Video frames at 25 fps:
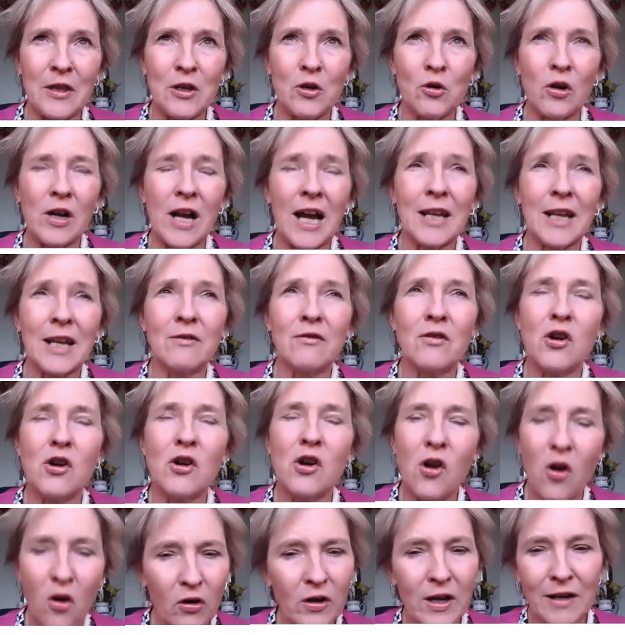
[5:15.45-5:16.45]
you're kind of
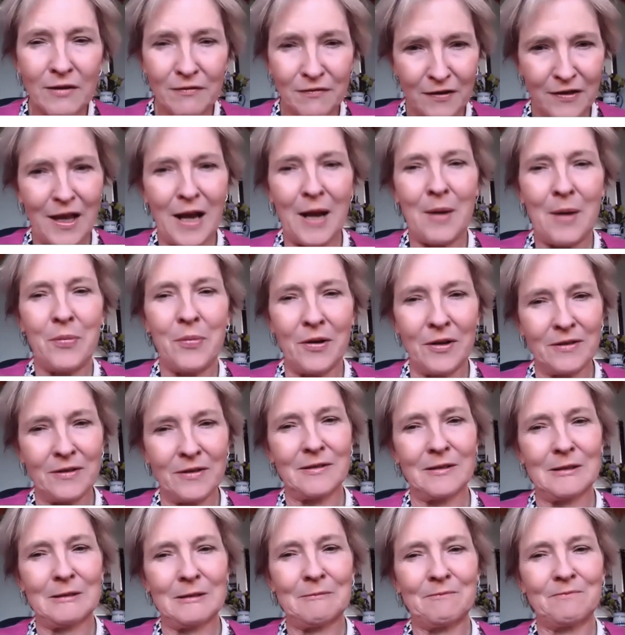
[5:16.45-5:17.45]
longing for that
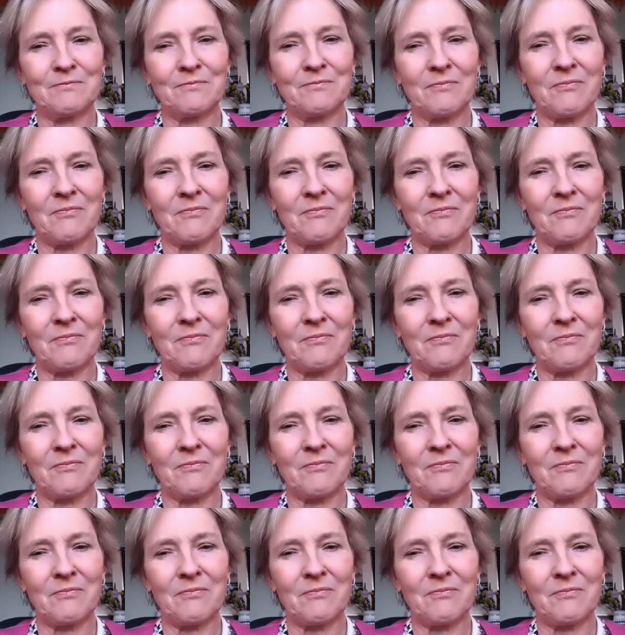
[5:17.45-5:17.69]
person.